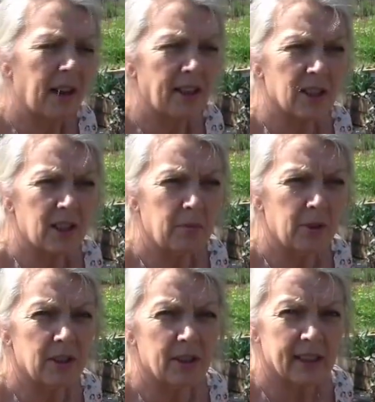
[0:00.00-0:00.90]
actually
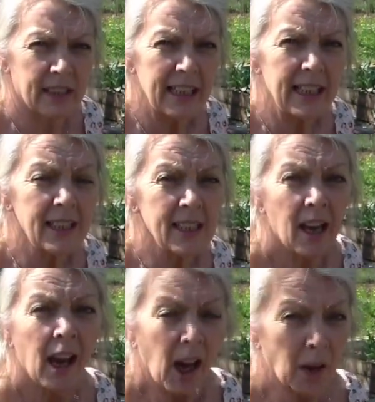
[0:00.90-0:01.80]
produce seeds.
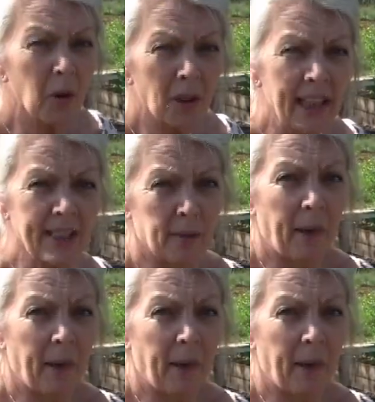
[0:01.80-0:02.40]
And what will end up